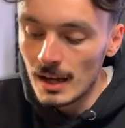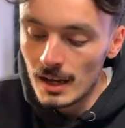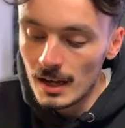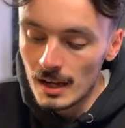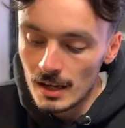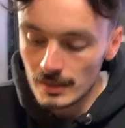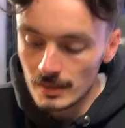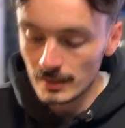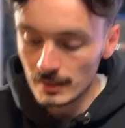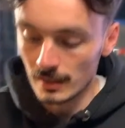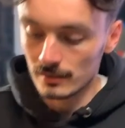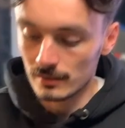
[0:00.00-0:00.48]

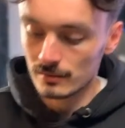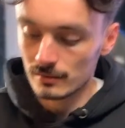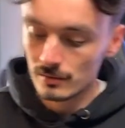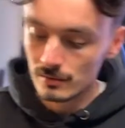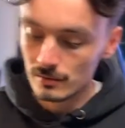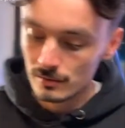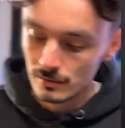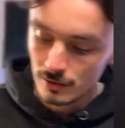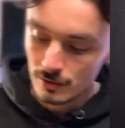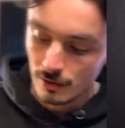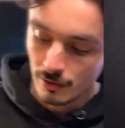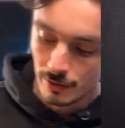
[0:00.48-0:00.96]
Yes,
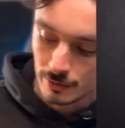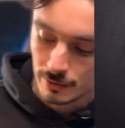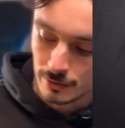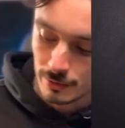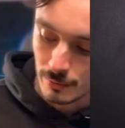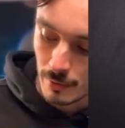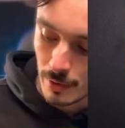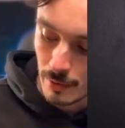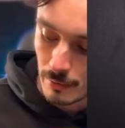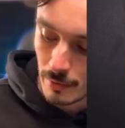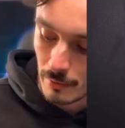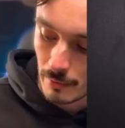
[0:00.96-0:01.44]
sorry. So
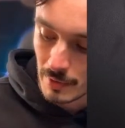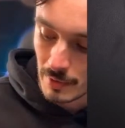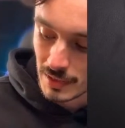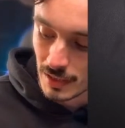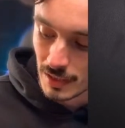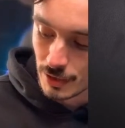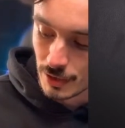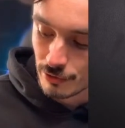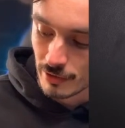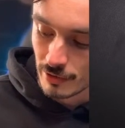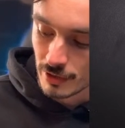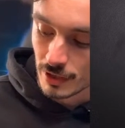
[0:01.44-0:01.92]
where were we?
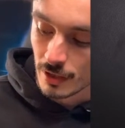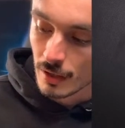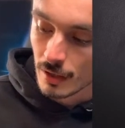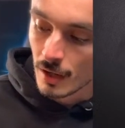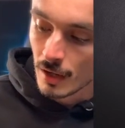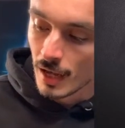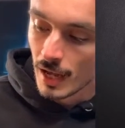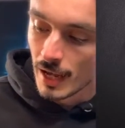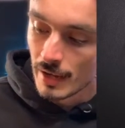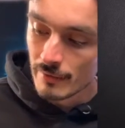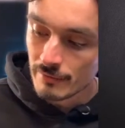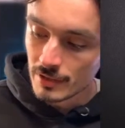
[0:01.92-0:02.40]
Saturation.
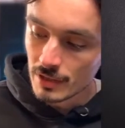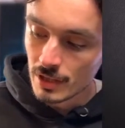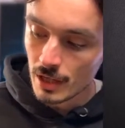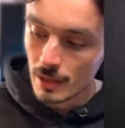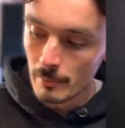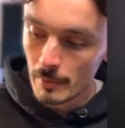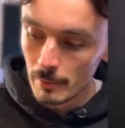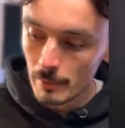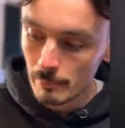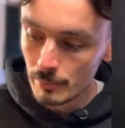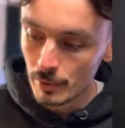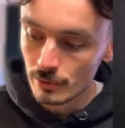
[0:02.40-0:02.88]
Every time
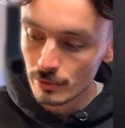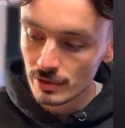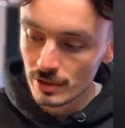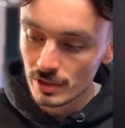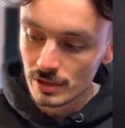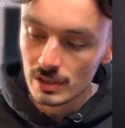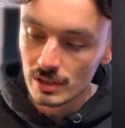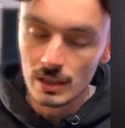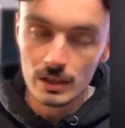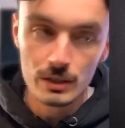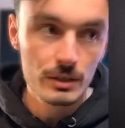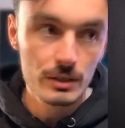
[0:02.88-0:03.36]
I boost the
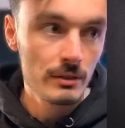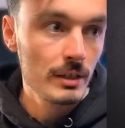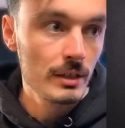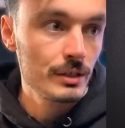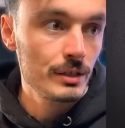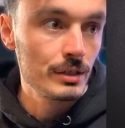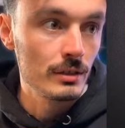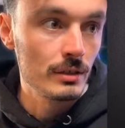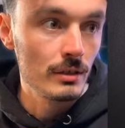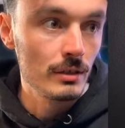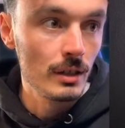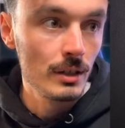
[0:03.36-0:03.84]

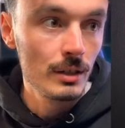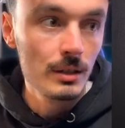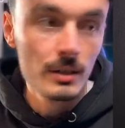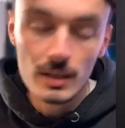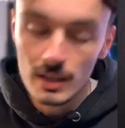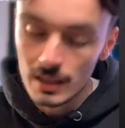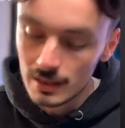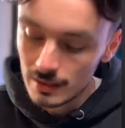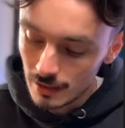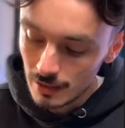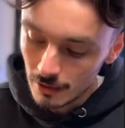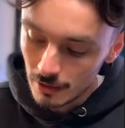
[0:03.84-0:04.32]
saturation though,
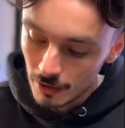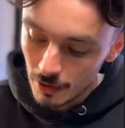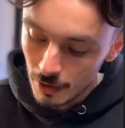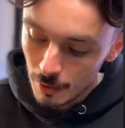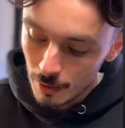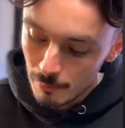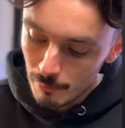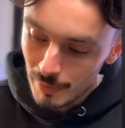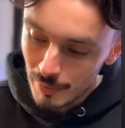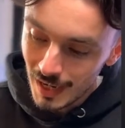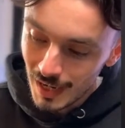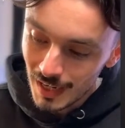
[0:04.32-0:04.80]
and then I go
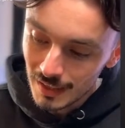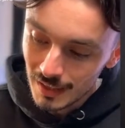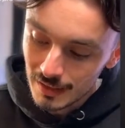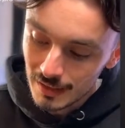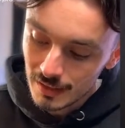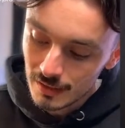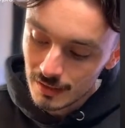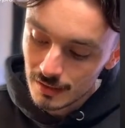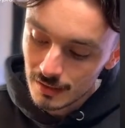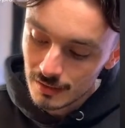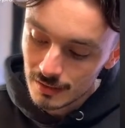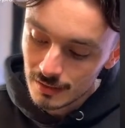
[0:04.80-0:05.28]
back
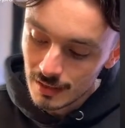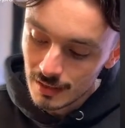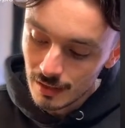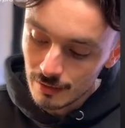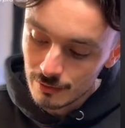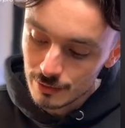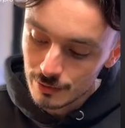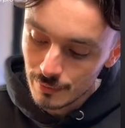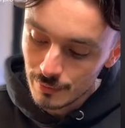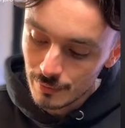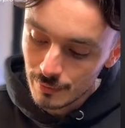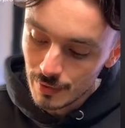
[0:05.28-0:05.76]
down
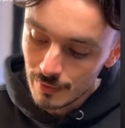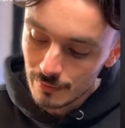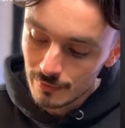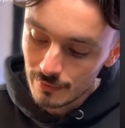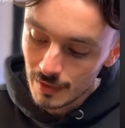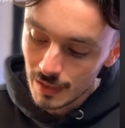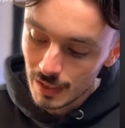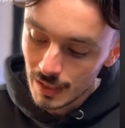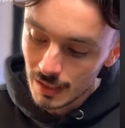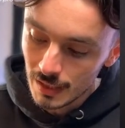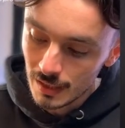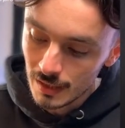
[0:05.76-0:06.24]
to
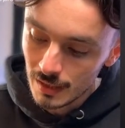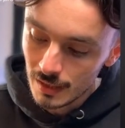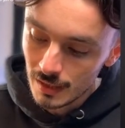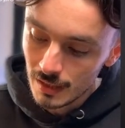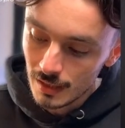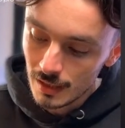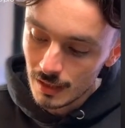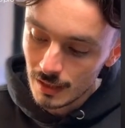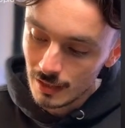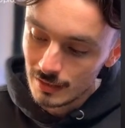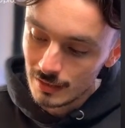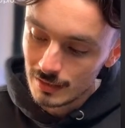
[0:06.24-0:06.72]
50,
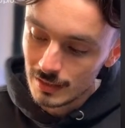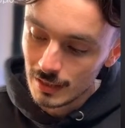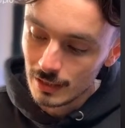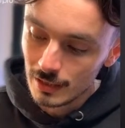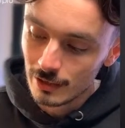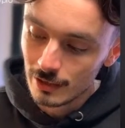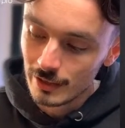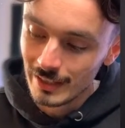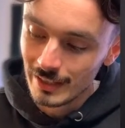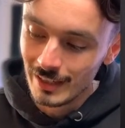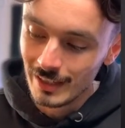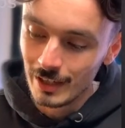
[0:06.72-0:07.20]
and I take a
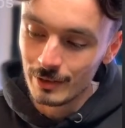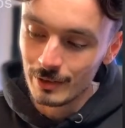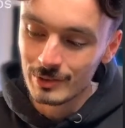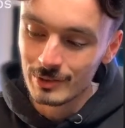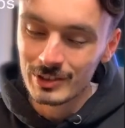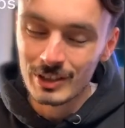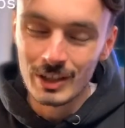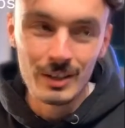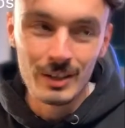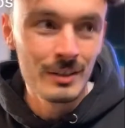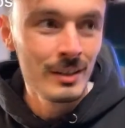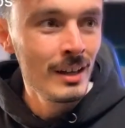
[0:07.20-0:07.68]
look at it, I always
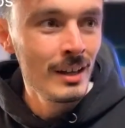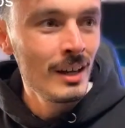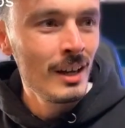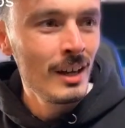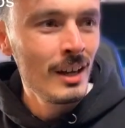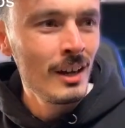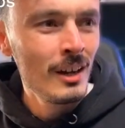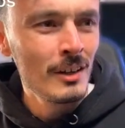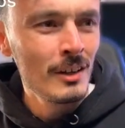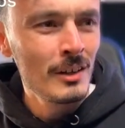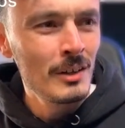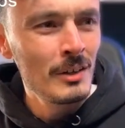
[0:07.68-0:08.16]
go,
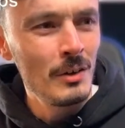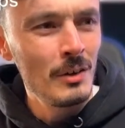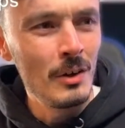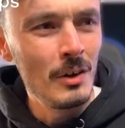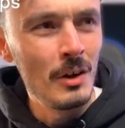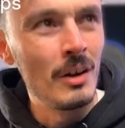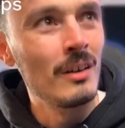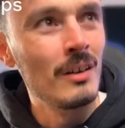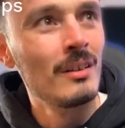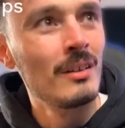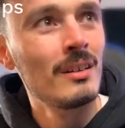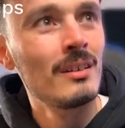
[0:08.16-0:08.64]
God,
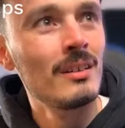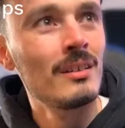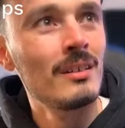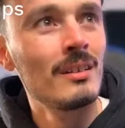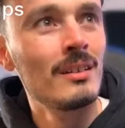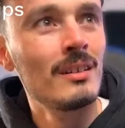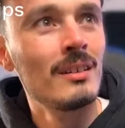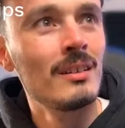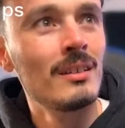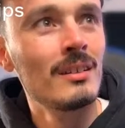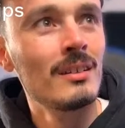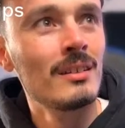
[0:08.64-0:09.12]

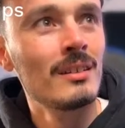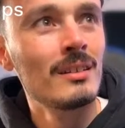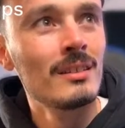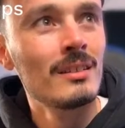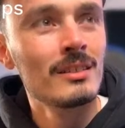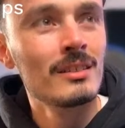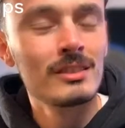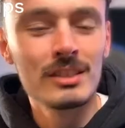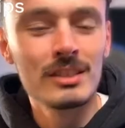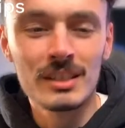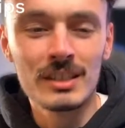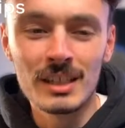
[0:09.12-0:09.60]

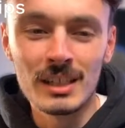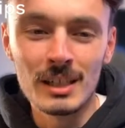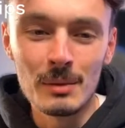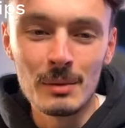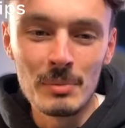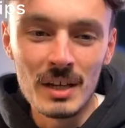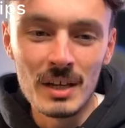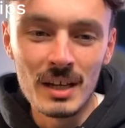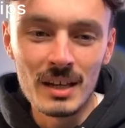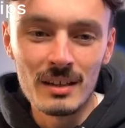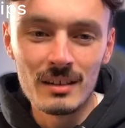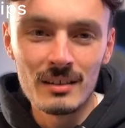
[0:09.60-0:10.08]
it's looking a
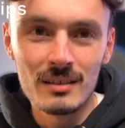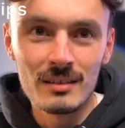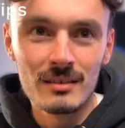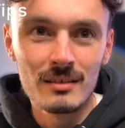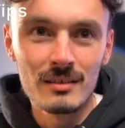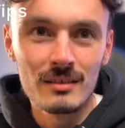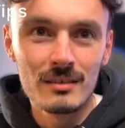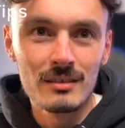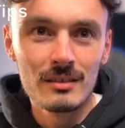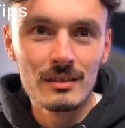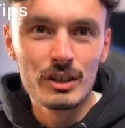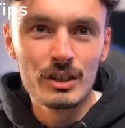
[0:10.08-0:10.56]
bit
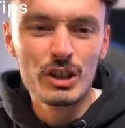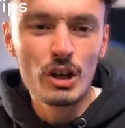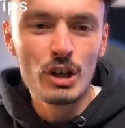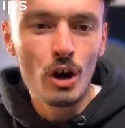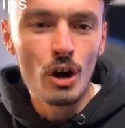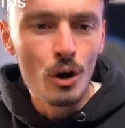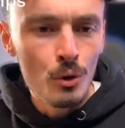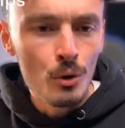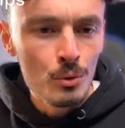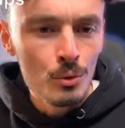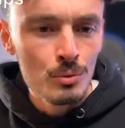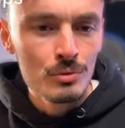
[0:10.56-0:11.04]

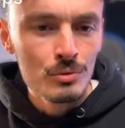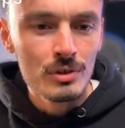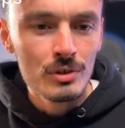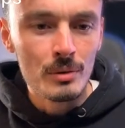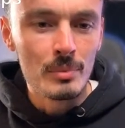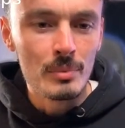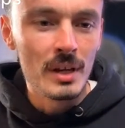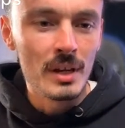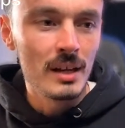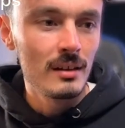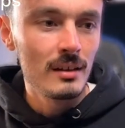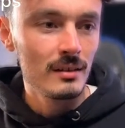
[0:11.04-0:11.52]
cold, a
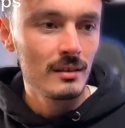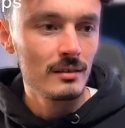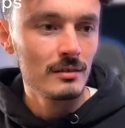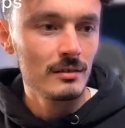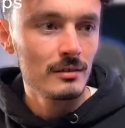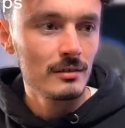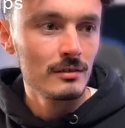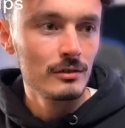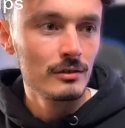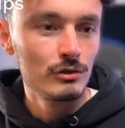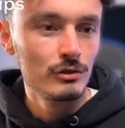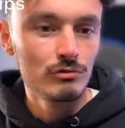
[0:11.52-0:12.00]
bit
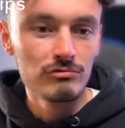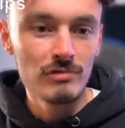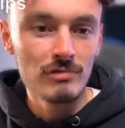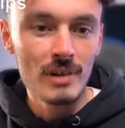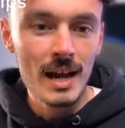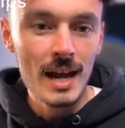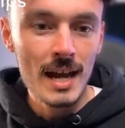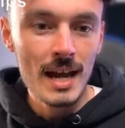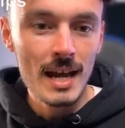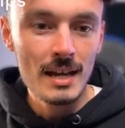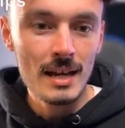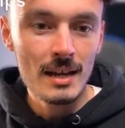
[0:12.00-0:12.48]

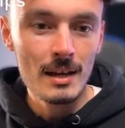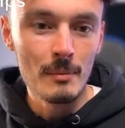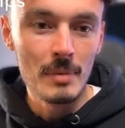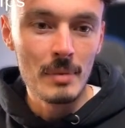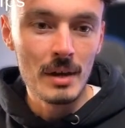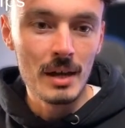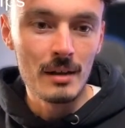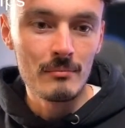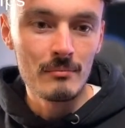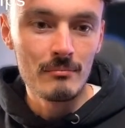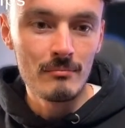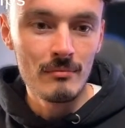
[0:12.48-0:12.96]
grey, a
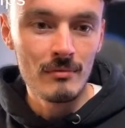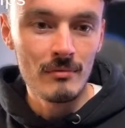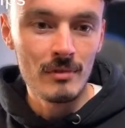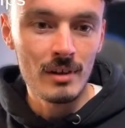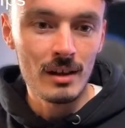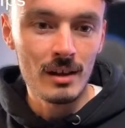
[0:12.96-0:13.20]
bit meh.